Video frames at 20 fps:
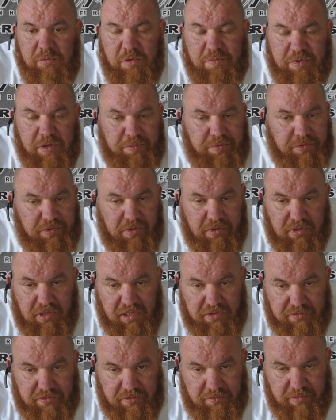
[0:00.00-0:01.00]
But people don't
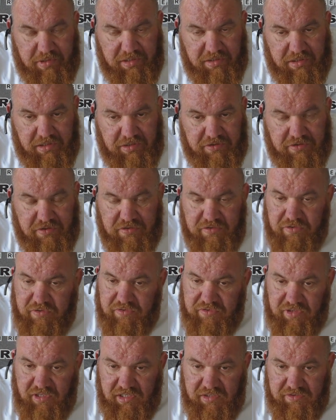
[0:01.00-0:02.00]
like to admit this, so
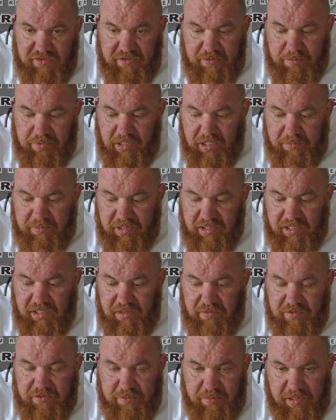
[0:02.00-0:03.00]
it's easy to blame the
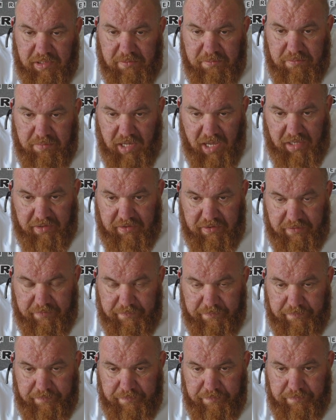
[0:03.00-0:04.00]
gear as being bad.
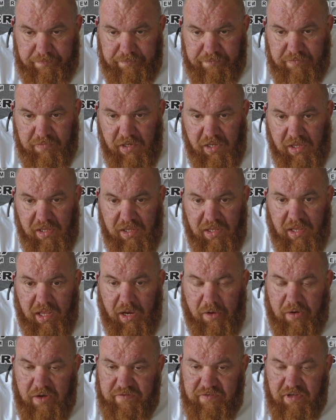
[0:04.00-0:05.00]

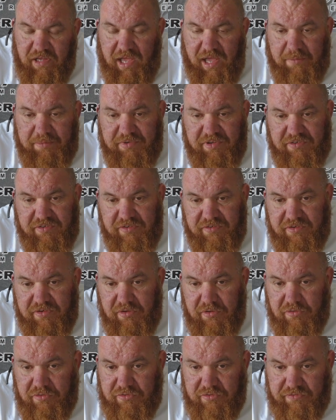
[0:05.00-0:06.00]
However, abscesses
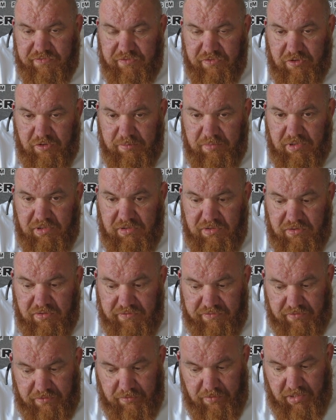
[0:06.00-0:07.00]
can also form
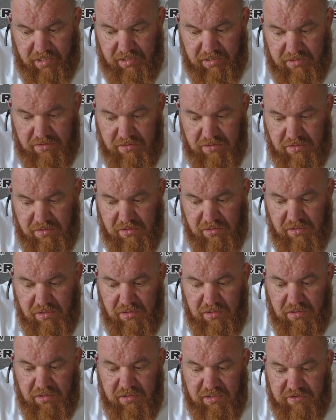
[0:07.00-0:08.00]
another way,
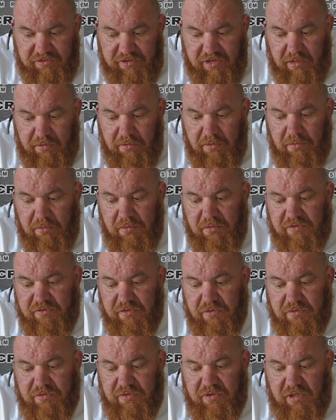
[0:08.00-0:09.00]
and they generally
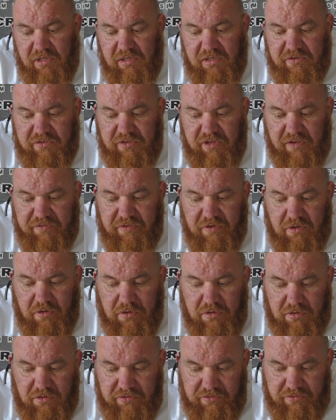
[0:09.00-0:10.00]
result in a
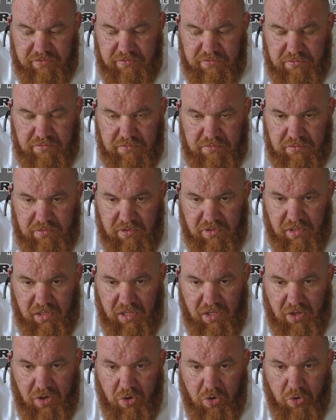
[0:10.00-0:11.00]
staphylococcus
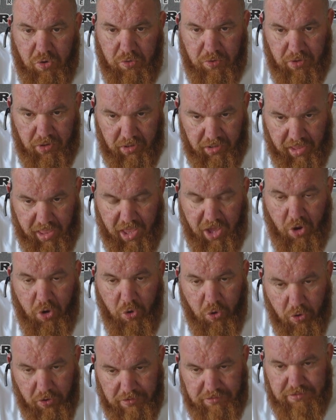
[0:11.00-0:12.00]
or a,
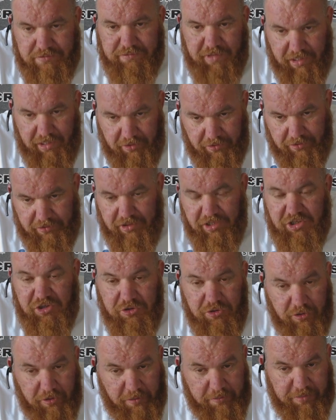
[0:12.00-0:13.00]
oh, hang on,
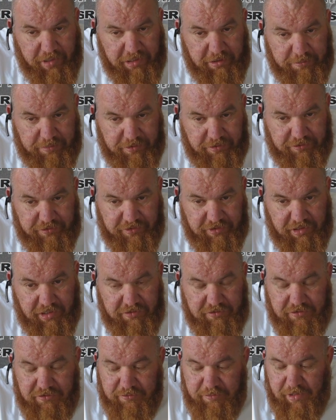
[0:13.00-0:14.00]
you know I'm bad at
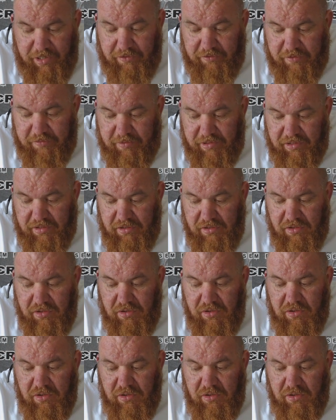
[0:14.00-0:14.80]
pronunciations, bear with me,